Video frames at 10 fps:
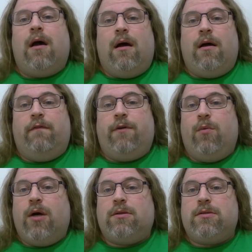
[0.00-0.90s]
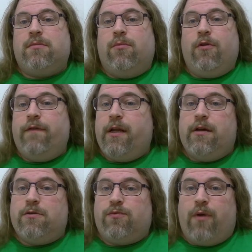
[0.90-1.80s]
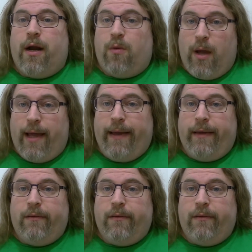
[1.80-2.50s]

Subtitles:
If you want some more videos right away,